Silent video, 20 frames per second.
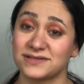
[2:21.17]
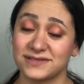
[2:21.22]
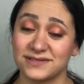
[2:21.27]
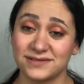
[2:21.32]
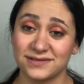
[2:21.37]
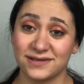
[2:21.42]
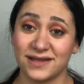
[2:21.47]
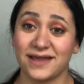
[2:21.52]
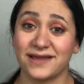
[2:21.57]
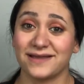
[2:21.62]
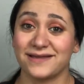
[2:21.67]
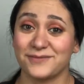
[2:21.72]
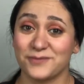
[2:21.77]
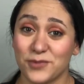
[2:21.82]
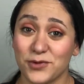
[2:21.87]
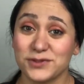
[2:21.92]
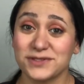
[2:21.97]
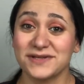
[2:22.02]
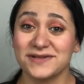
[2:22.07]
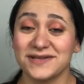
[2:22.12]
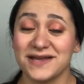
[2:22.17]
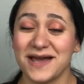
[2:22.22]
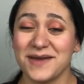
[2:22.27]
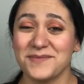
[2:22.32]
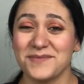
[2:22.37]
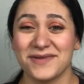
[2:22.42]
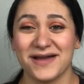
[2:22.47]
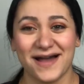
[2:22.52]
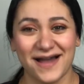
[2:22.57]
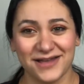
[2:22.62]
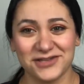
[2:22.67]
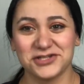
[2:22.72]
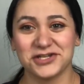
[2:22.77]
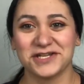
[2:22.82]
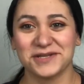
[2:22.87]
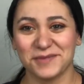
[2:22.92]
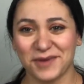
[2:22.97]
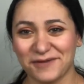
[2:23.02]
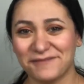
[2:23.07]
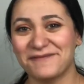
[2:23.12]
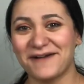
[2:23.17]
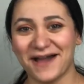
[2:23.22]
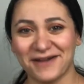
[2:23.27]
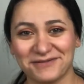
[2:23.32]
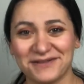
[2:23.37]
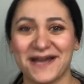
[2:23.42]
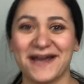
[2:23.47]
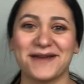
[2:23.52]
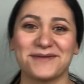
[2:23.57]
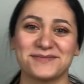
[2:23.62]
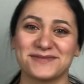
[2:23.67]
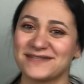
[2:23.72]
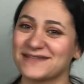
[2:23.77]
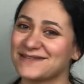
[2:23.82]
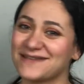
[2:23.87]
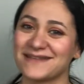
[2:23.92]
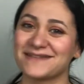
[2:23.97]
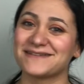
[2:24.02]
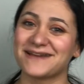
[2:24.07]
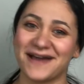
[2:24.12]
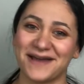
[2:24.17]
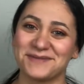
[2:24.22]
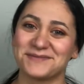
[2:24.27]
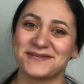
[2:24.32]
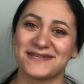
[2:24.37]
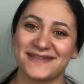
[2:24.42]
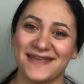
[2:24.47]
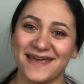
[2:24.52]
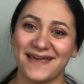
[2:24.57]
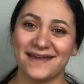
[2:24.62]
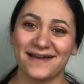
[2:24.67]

Like most of the time, I checked about 5 times, 10 times a day.